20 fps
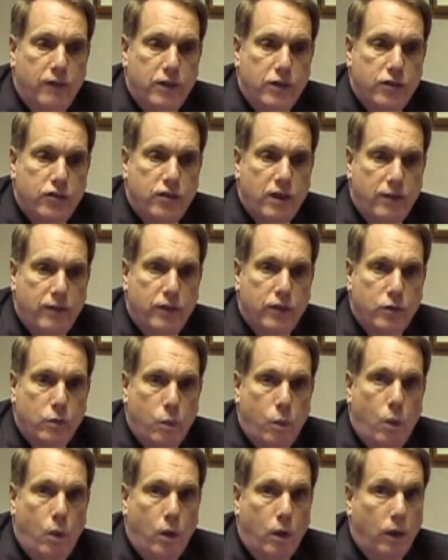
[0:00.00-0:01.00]
of a
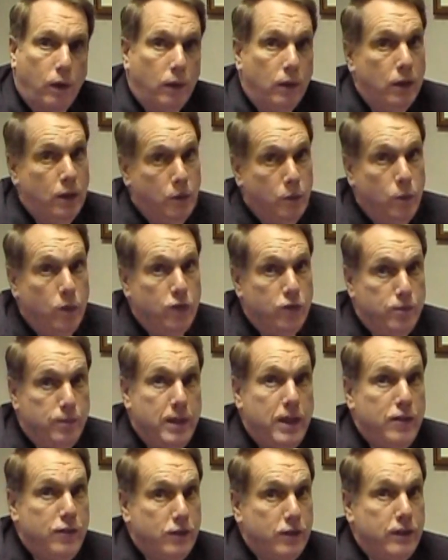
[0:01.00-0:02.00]
7th quarter, which
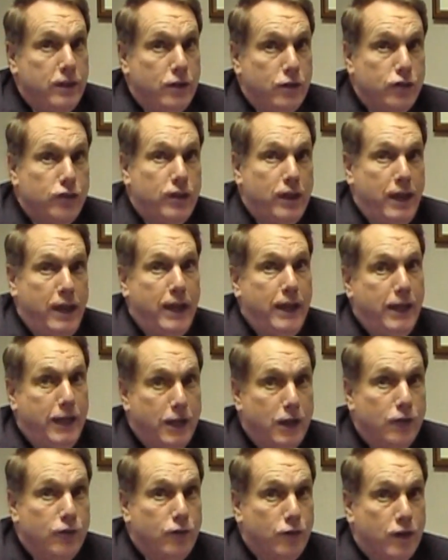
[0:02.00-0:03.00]
means that they're staying
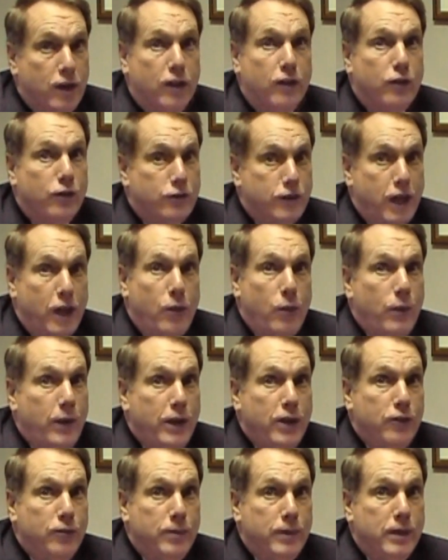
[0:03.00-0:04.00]
here for another 10
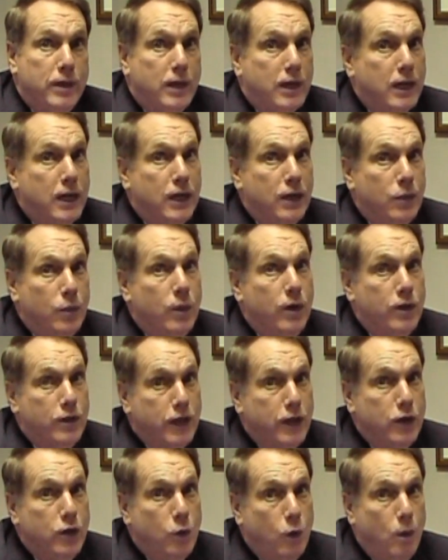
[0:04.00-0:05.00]
weeks beyond where
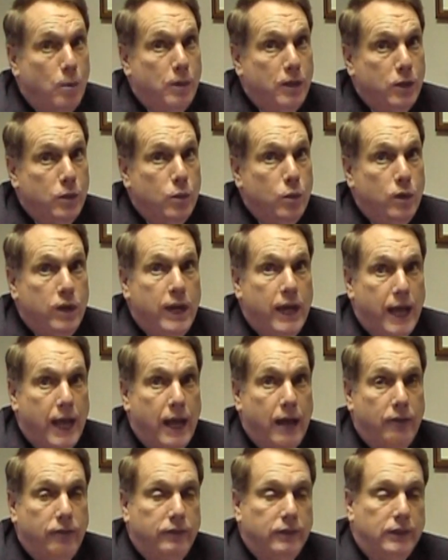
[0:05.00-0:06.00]
they normally would
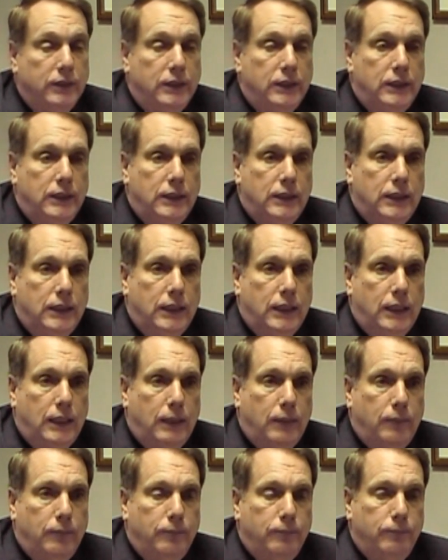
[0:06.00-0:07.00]
have,
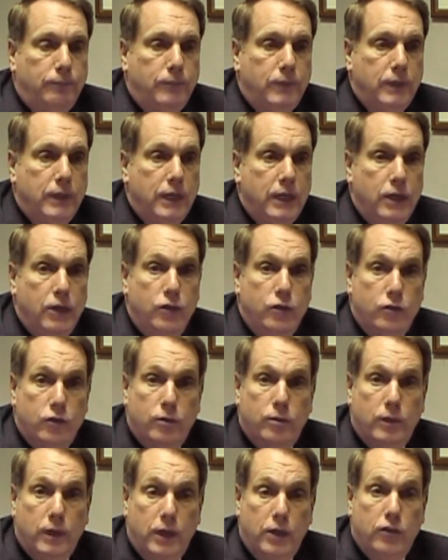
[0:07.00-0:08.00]

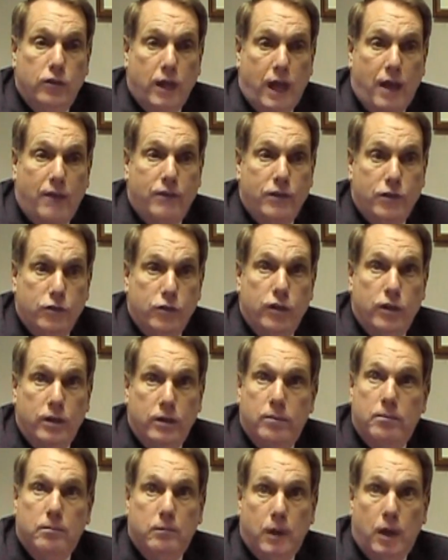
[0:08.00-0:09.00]
is
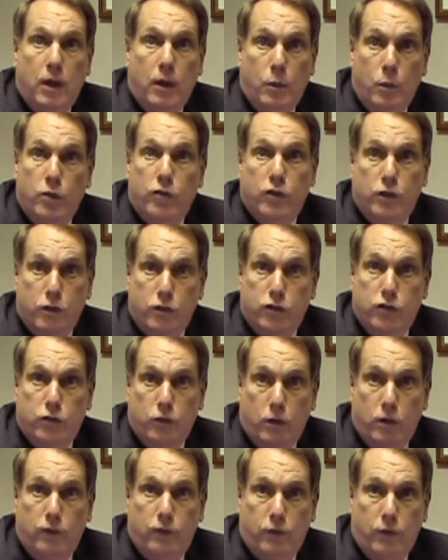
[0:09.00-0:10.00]
obviously was a
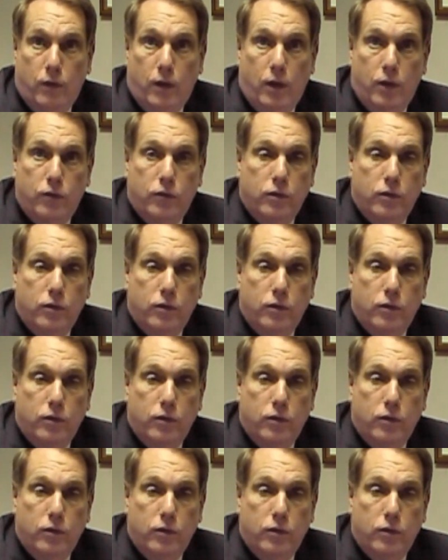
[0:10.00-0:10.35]
concern for